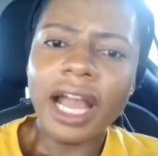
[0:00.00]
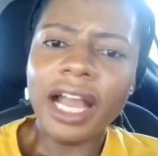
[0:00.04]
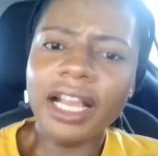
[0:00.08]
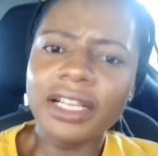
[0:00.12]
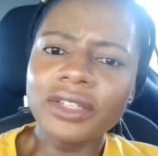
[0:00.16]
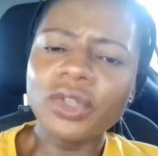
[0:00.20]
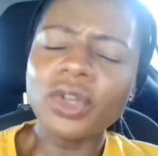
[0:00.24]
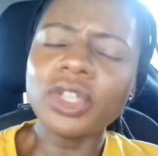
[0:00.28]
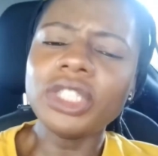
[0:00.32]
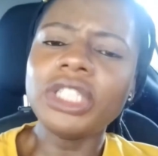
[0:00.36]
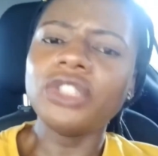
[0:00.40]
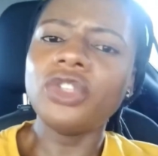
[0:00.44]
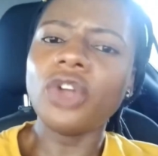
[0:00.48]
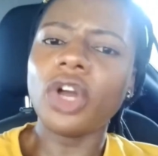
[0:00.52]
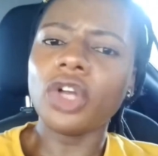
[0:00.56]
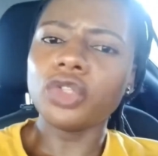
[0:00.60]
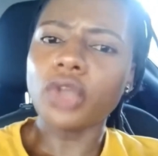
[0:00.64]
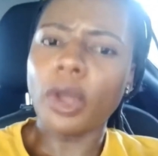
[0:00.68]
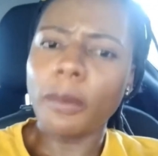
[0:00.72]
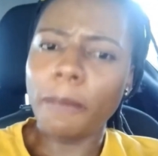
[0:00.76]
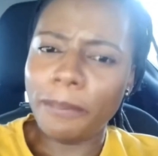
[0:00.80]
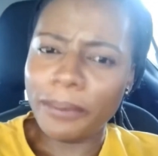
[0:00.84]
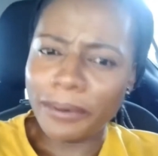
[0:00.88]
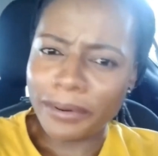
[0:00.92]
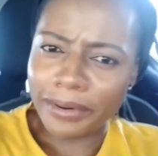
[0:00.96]
So the
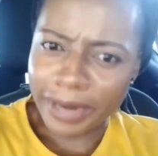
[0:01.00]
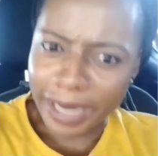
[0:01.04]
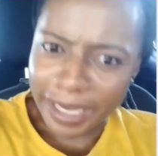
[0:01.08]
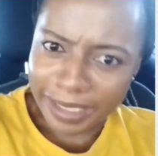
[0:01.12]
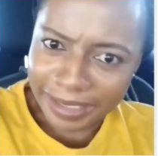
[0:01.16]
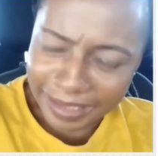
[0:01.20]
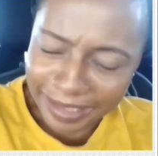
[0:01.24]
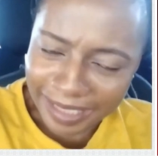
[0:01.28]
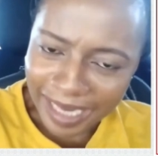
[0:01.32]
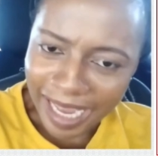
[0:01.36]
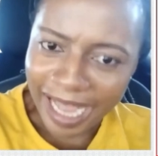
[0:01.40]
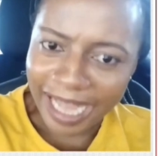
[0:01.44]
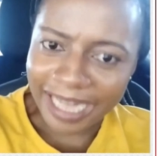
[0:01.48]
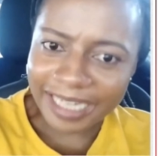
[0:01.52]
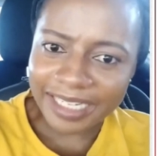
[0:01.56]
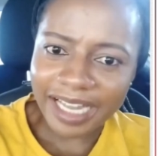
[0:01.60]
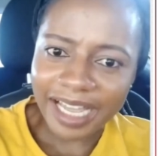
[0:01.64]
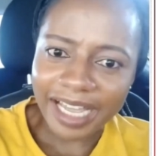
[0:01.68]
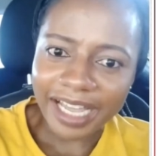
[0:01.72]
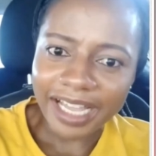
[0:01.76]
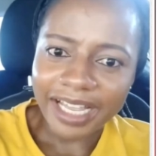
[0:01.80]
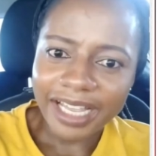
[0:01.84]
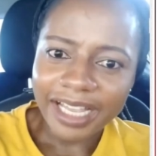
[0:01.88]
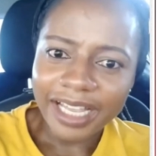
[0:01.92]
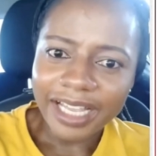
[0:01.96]
doctor pressed harder.